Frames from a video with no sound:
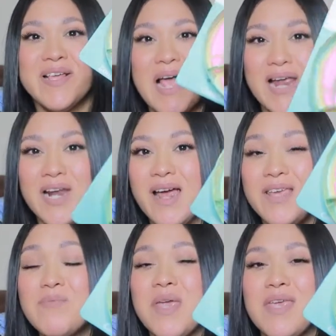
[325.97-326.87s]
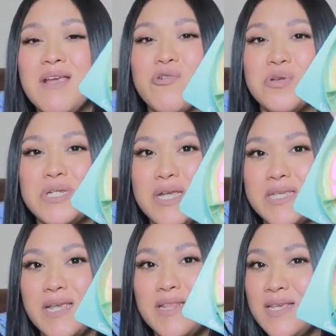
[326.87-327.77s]
I like making
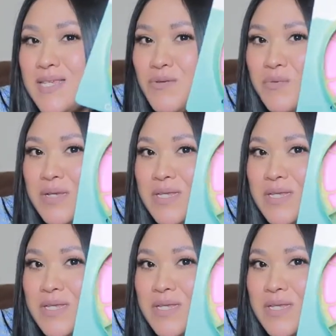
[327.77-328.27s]
conchas, and this